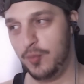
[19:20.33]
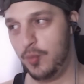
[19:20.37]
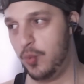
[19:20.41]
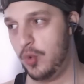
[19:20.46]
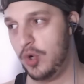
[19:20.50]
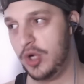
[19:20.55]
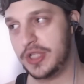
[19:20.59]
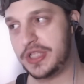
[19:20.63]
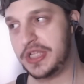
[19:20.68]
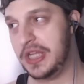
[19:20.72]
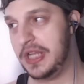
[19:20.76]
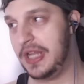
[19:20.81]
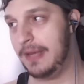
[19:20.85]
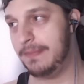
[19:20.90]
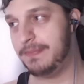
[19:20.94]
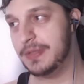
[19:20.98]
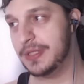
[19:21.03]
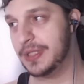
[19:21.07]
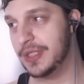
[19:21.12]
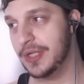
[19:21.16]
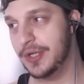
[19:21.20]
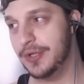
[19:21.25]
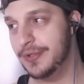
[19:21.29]
What an
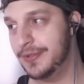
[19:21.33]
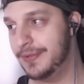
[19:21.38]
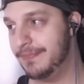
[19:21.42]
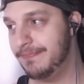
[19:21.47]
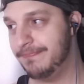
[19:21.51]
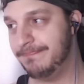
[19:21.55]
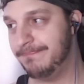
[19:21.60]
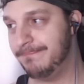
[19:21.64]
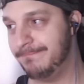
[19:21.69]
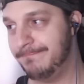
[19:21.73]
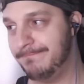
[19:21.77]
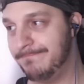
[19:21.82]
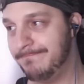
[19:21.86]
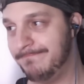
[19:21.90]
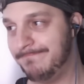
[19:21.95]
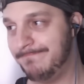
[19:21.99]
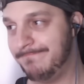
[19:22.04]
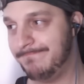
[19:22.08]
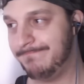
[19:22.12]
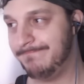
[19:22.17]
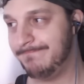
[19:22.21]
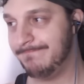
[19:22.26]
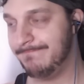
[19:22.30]
episode.
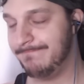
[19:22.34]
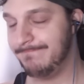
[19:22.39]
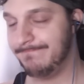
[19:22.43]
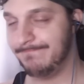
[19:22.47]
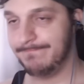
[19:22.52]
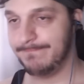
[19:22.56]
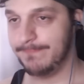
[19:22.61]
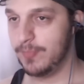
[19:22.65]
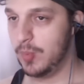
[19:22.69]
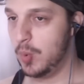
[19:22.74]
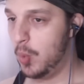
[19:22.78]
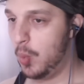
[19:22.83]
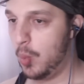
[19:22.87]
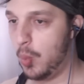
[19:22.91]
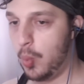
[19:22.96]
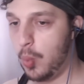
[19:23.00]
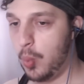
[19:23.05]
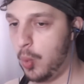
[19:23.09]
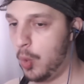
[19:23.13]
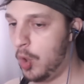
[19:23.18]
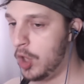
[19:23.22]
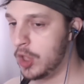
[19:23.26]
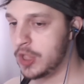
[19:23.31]

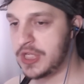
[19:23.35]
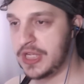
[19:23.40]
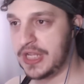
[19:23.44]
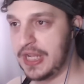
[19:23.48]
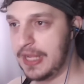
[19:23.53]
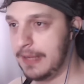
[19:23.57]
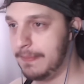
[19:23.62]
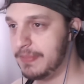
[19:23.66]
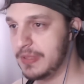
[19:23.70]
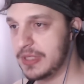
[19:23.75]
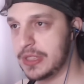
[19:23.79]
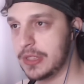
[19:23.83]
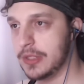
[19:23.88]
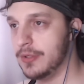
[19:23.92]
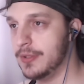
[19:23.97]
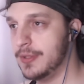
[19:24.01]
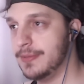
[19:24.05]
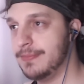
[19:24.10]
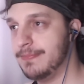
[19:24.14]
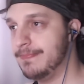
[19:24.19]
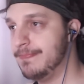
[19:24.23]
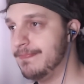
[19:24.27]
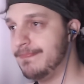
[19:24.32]
What an
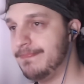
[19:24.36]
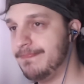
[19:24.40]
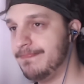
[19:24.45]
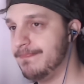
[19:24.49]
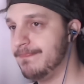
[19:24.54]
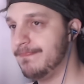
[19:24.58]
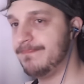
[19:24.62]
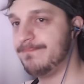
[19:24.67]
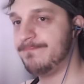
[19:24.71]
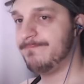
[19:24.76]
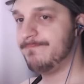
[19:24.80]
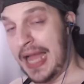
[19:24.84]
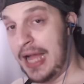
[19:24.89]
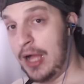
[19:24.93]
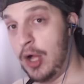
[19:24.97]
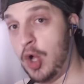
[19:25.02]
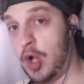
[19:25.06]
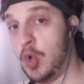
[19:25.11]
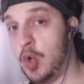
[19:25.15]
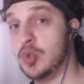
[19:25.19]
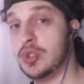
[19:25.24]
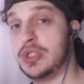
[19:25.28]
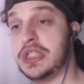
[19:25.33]
episode. That
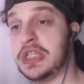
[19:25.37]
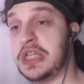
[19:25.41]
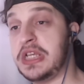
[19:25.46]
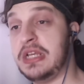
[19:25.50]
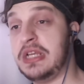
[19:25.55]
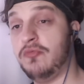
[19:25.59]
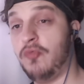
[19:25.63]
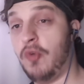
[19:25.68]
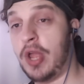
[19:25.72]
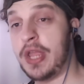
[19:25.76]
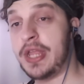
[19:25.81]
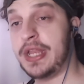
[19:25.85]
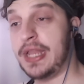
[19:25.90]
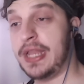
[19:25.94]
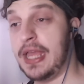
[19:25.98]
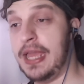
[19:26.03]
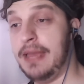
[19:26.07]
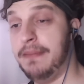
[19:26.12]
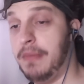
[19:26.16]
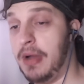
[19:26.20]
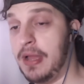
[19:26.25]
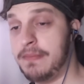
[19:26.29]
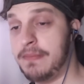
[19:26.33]
whole scene right
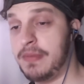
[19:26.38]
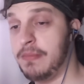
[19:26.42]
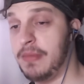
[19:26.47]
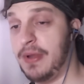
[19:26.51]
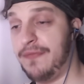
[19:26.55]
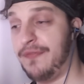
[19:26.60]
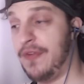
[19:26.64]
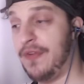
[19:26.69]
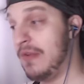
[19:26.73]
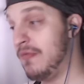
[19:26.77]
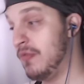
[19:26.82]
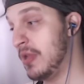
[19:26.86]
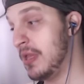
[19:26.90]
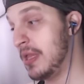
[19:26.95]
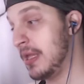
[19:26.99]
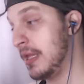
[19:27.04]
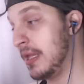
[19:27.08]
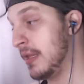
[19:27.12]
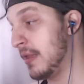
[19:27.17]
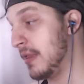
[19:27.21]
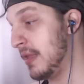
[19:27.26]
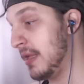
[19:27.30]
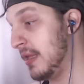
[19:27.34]
there might be my favorite
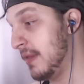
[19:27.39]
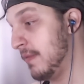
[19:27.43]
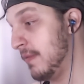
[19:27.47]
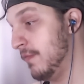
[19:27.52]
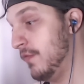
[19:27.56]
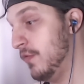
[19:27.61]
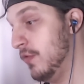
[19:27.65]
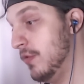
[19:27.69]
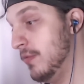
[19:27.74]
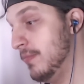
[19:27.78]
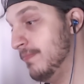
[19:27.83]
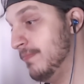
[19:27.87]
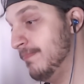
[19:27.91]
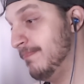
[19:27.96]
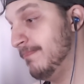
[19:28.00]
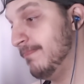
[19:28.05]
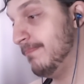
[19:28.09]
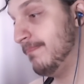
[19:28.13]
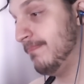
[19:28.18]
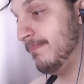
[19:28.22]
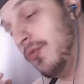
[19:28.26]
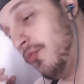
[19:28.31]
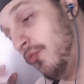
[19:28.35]
scene of season 4.
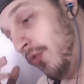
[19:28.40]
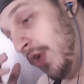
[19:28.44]
The